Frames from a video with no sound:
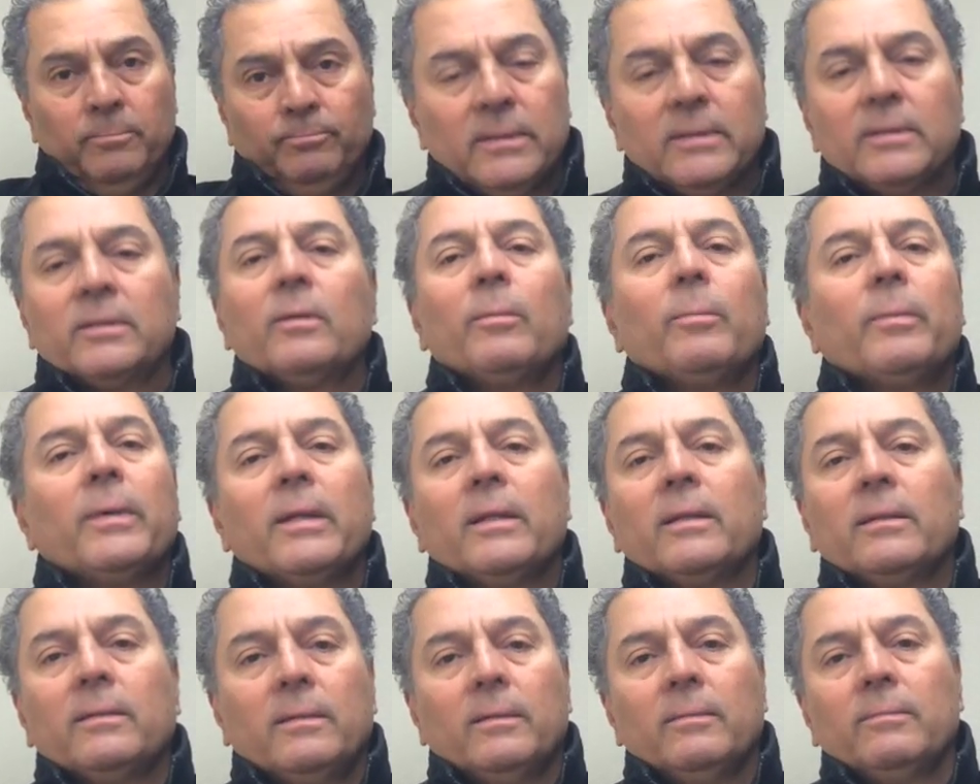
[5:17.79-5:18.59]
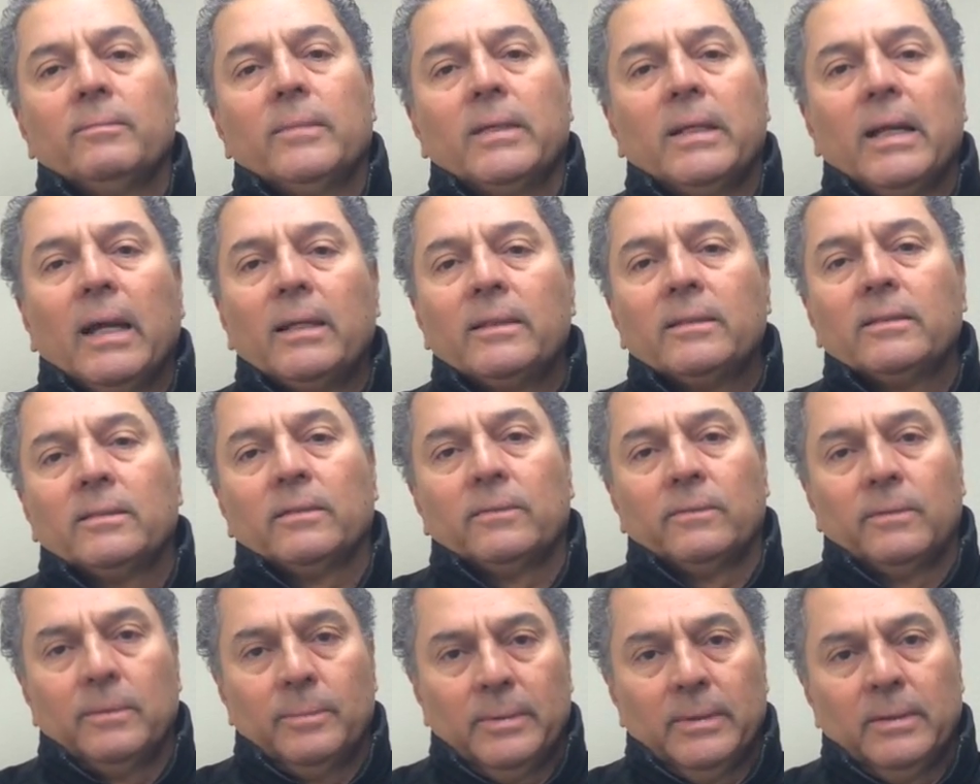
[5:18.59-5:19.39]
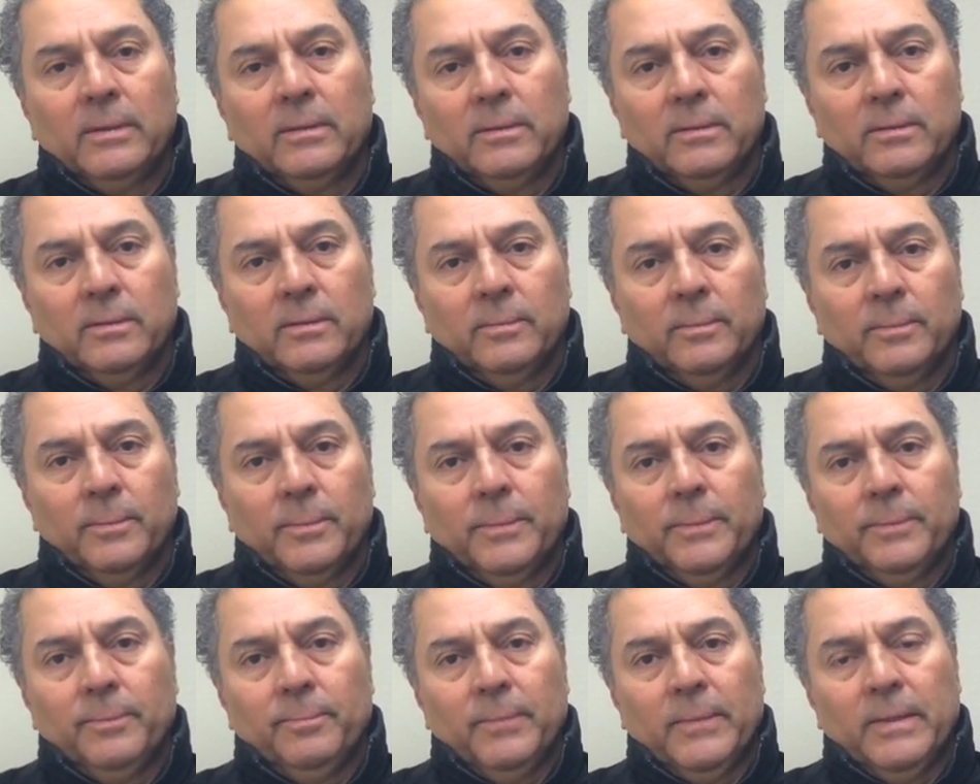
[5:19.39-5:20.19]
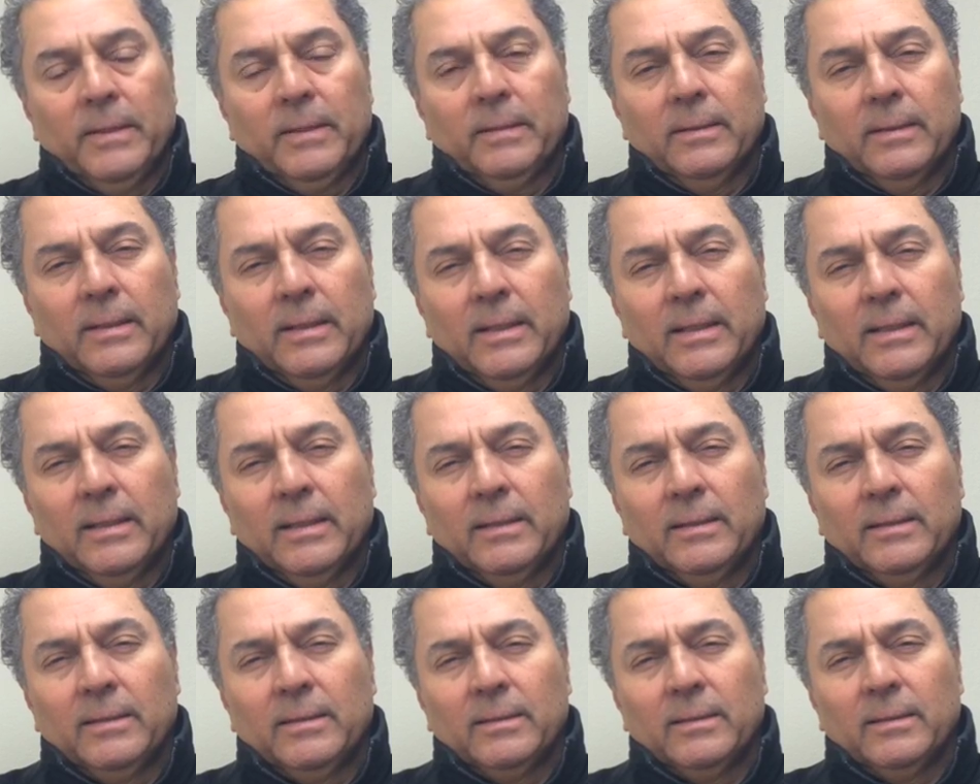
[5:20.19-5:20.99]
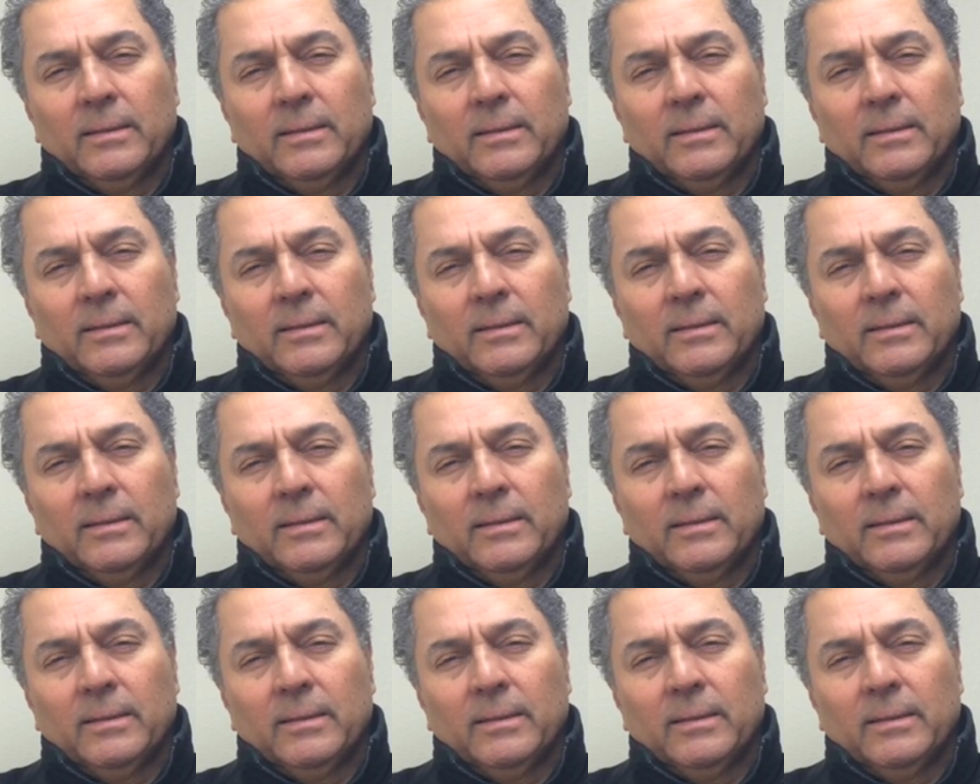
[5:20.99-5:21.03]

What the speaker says: There's so many kinds of repetition that